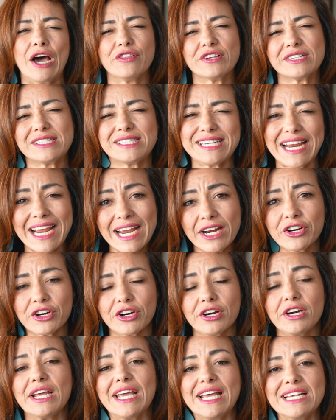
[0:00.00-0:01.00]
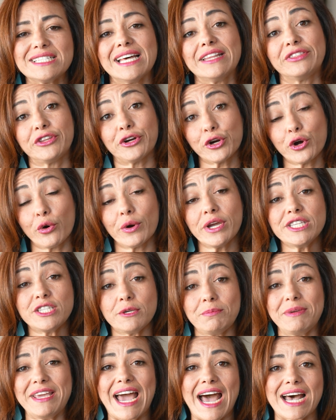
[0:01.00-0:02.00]
the standard is that they're going to
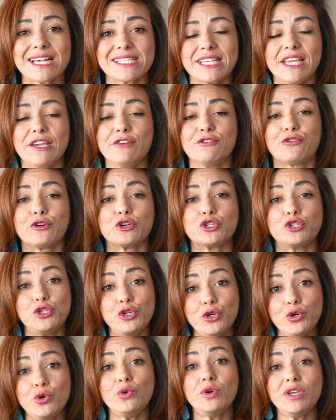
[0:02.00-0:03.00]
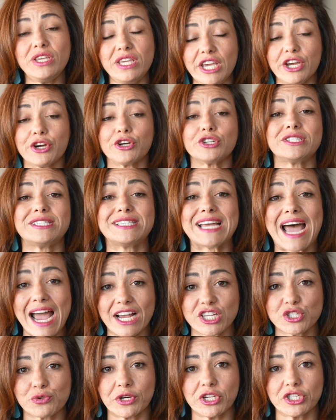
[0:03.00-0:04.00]
be asking for 2 years
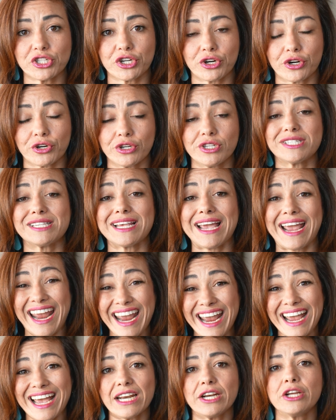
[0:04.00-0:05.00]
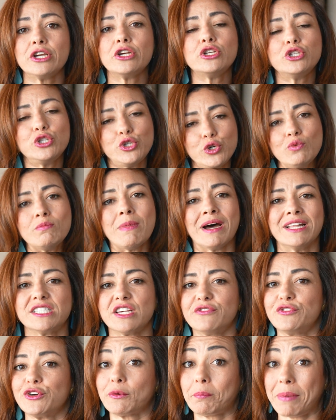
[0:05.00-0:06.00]
tax returns and 2 months
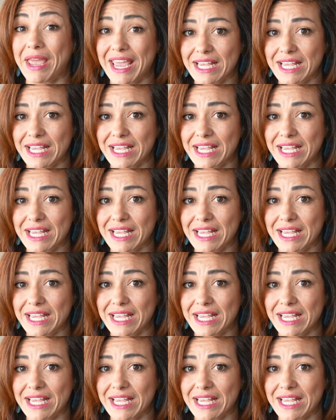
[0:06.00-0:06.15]
of your pay